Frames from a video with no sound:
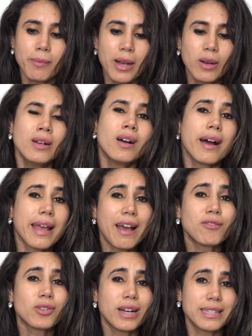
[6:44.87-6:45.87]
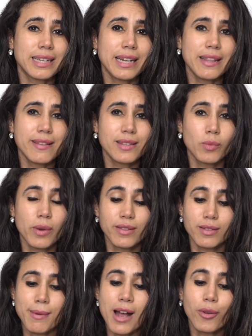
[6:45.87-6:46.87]
Now, I have tried to clean these with
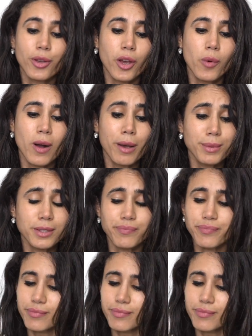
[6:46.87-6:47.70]
some alcohol wipes.